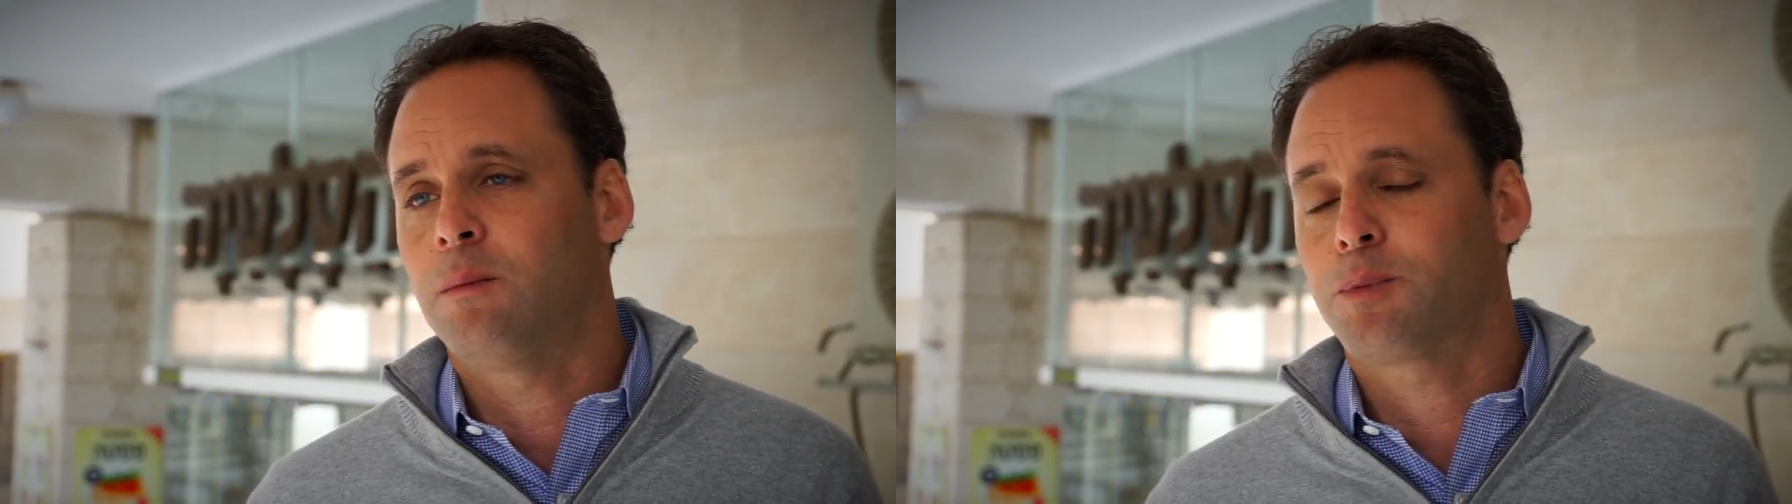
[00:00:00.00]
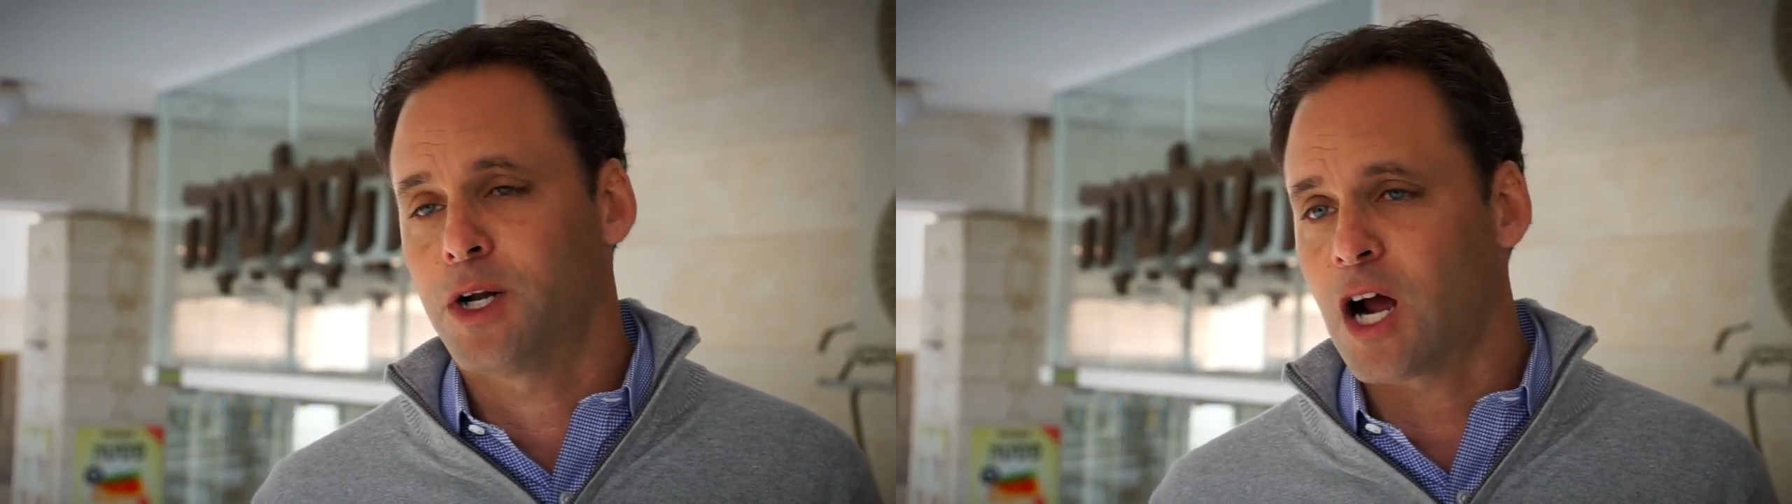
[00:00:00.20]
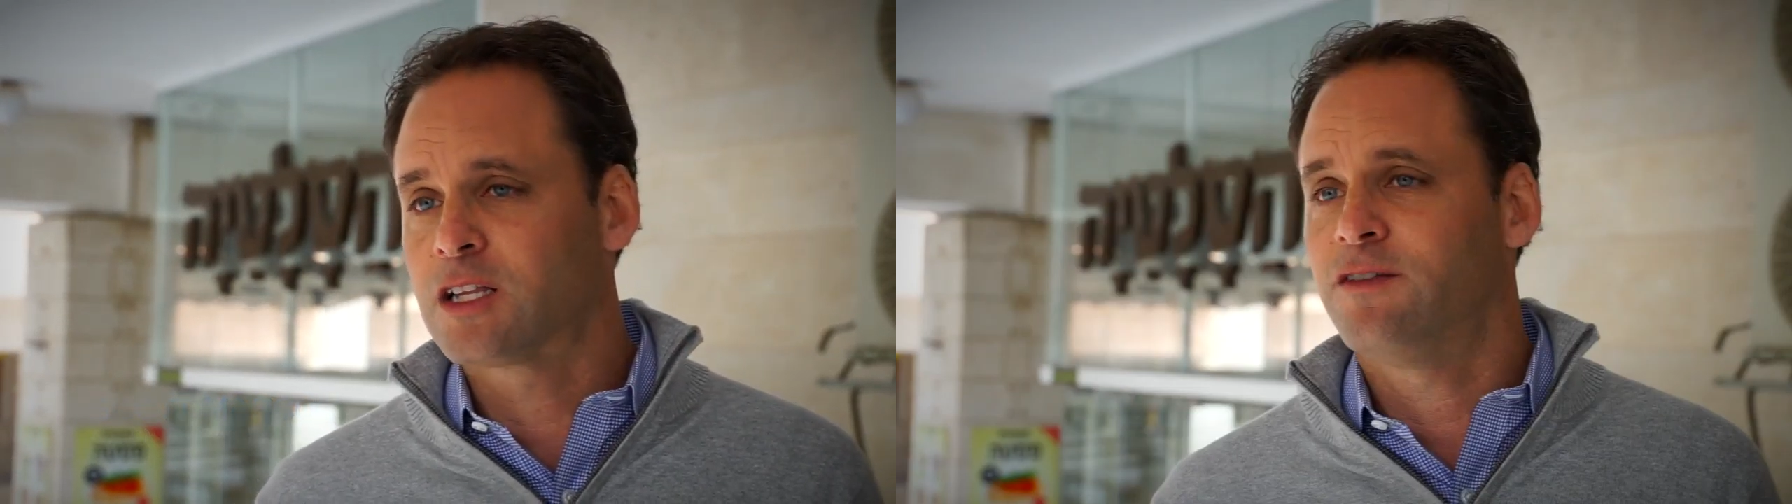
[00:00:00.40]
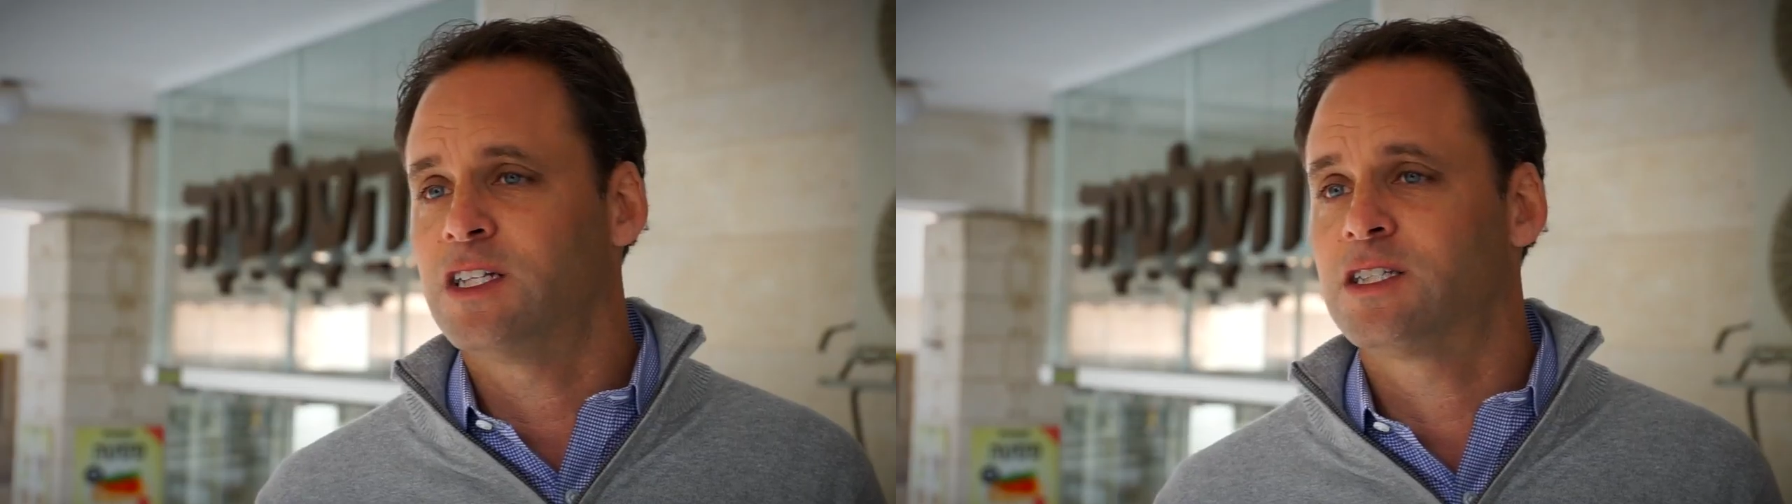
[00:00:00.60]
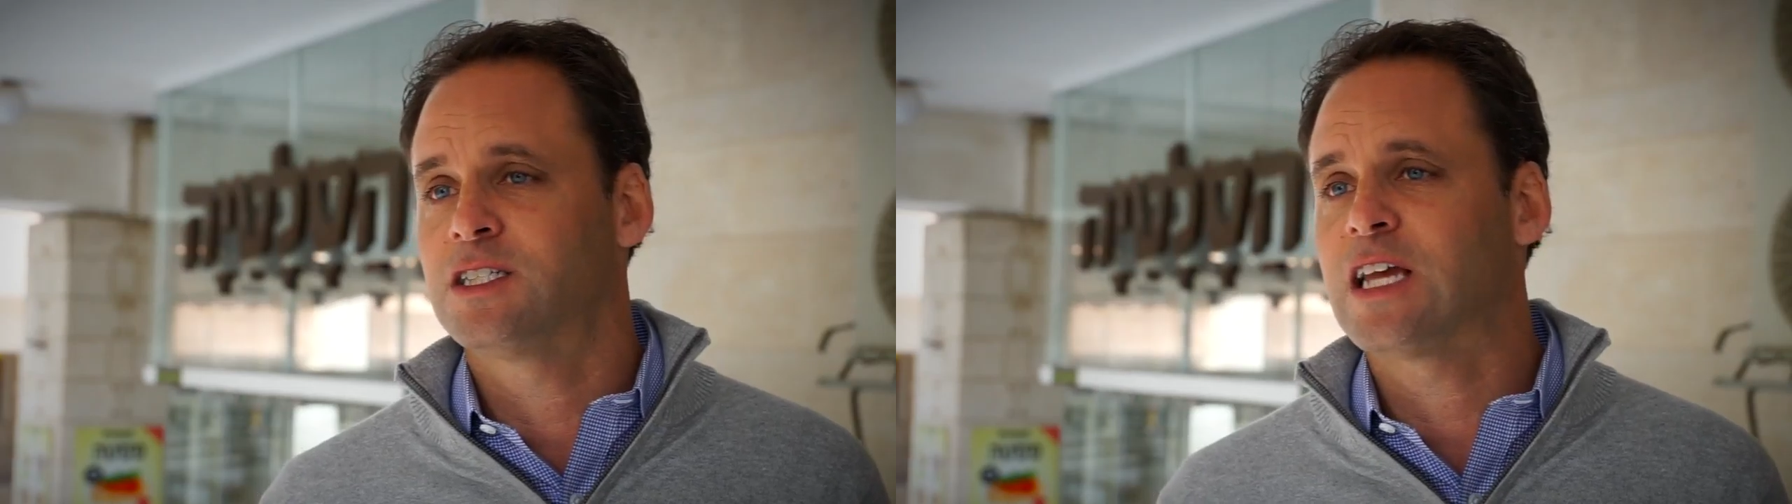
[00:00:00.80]
productive in
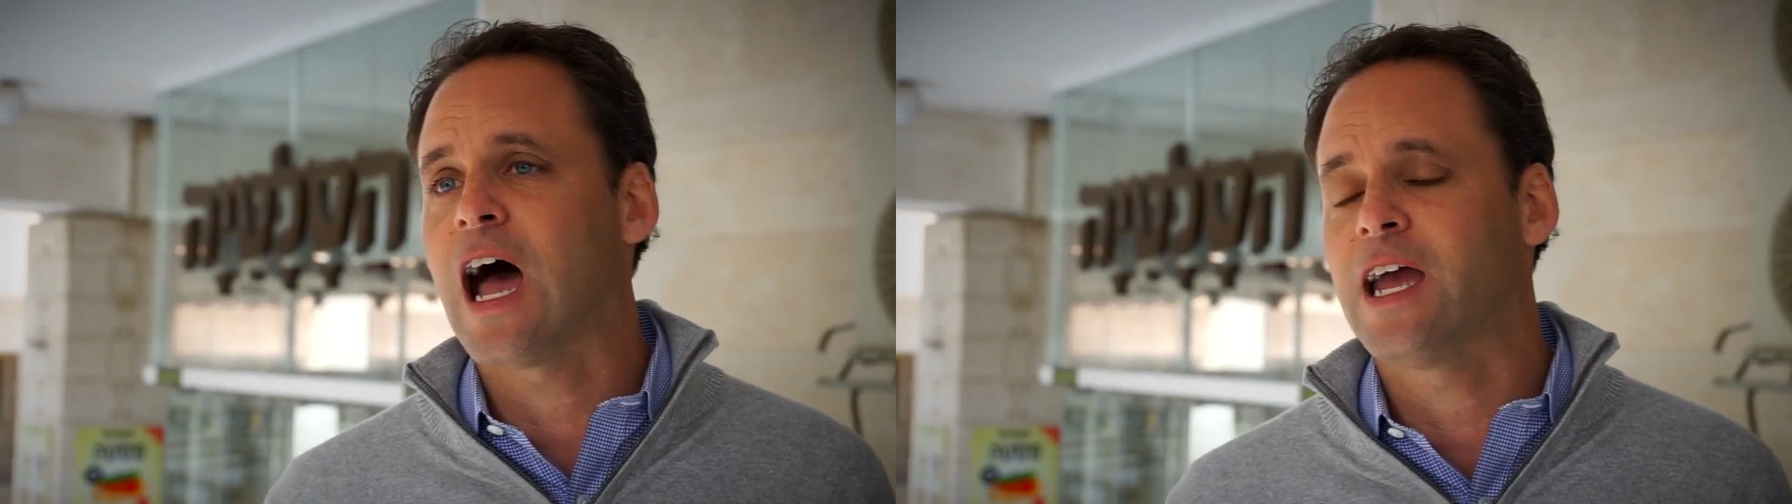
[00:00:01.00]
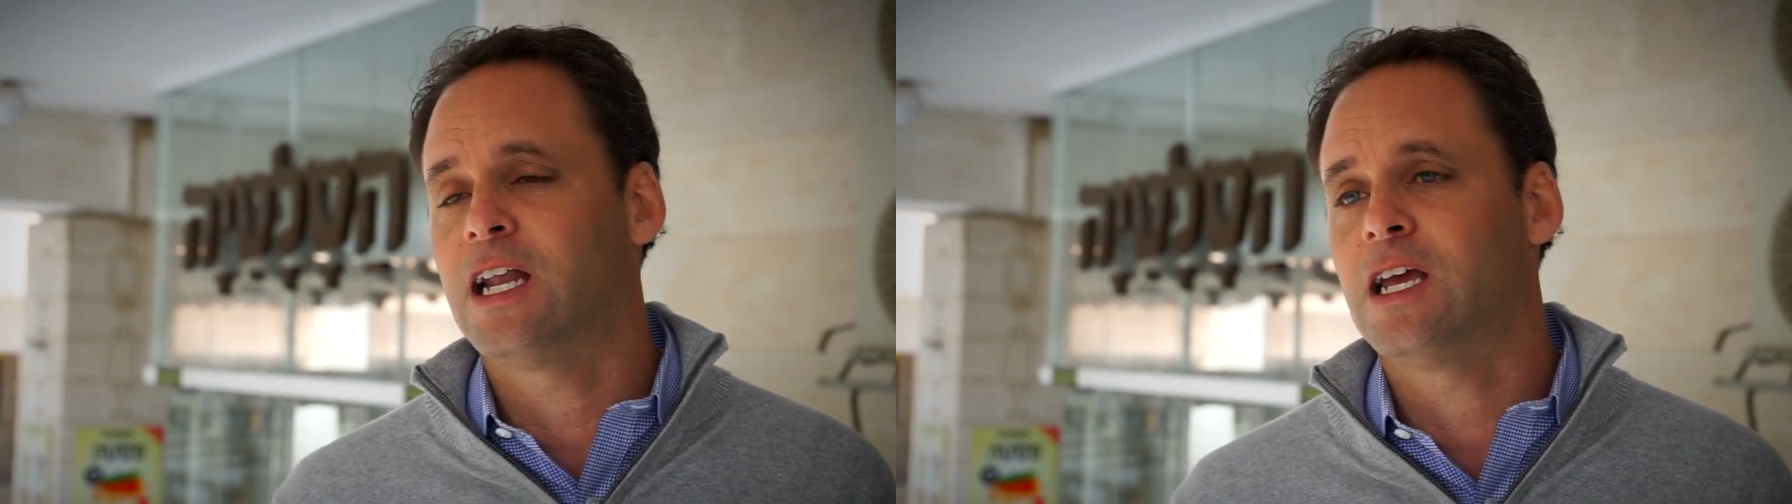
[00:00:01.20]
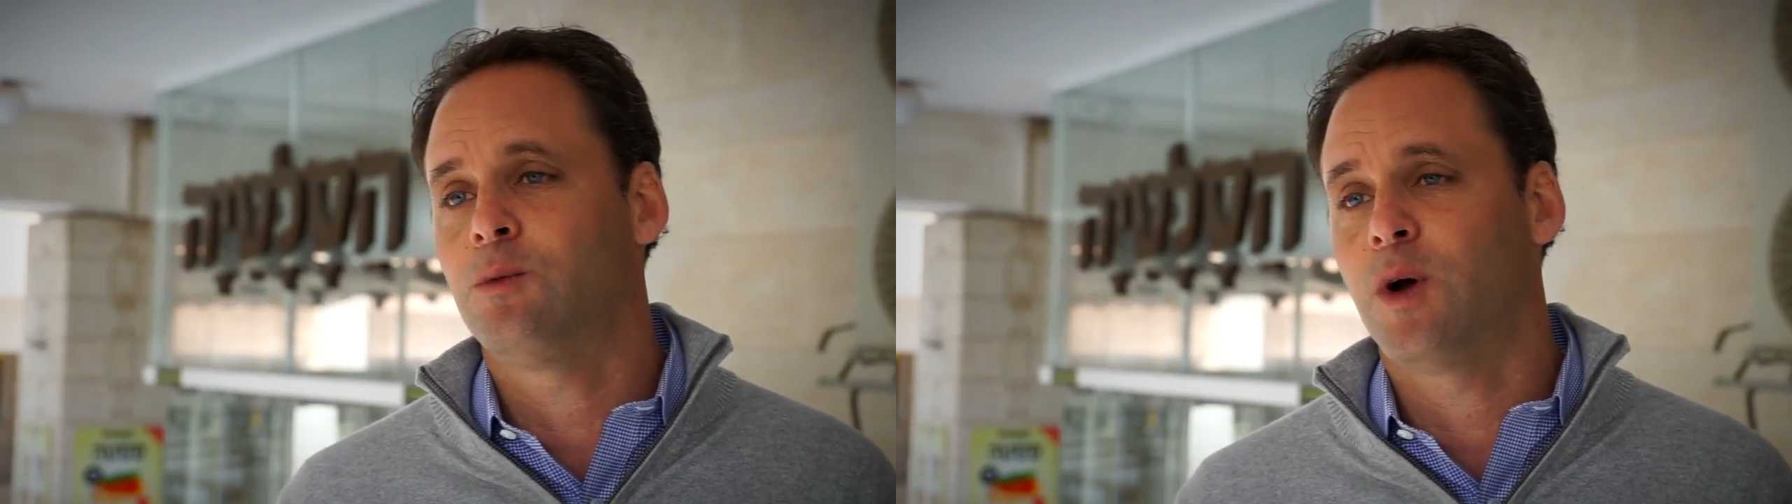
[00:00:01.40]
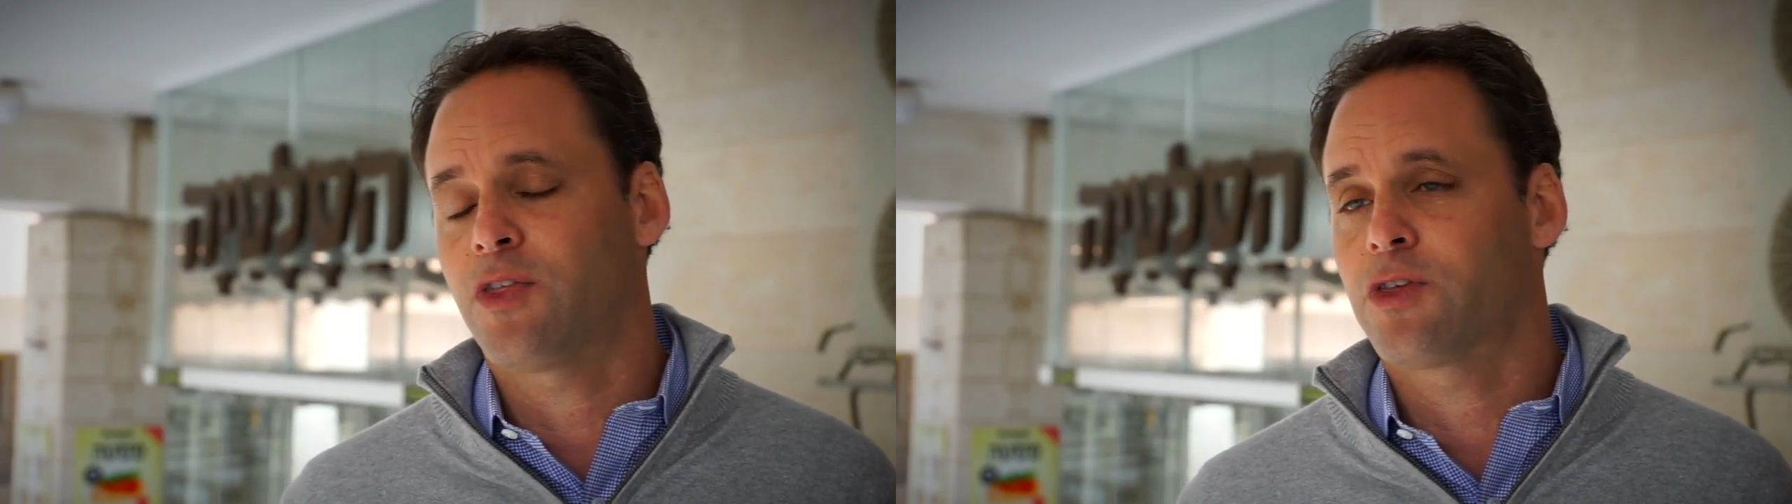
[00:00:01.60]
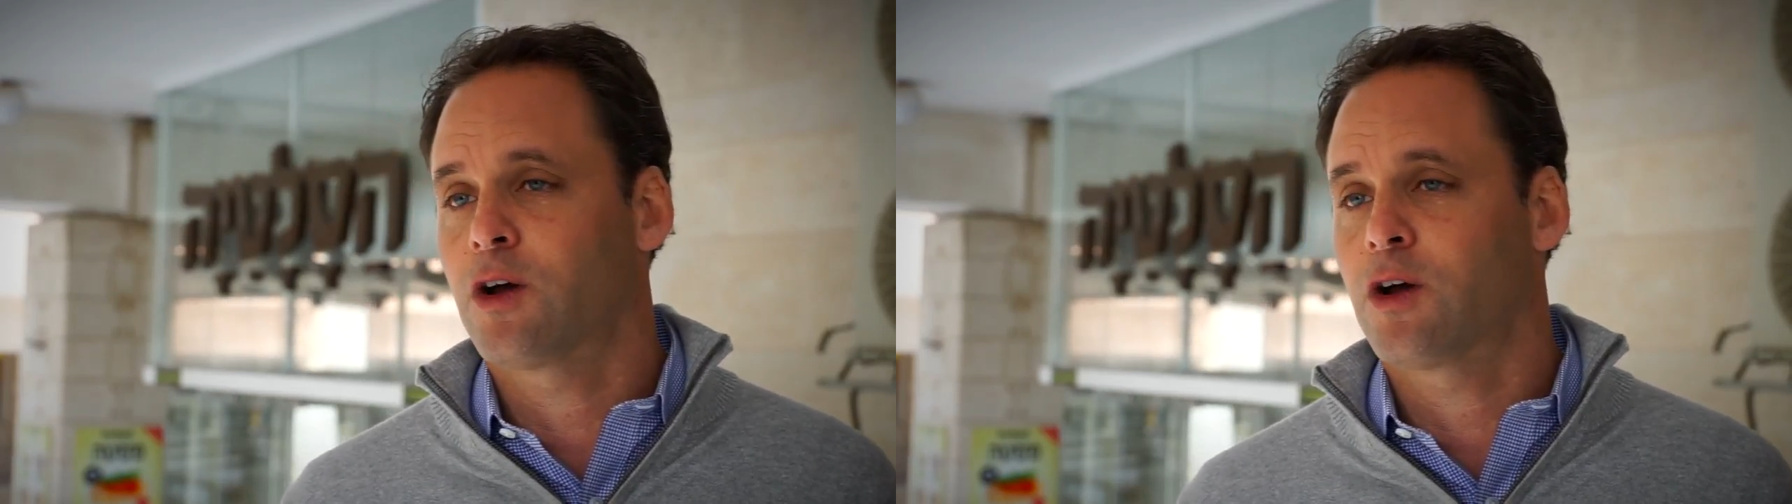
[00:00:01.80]
society with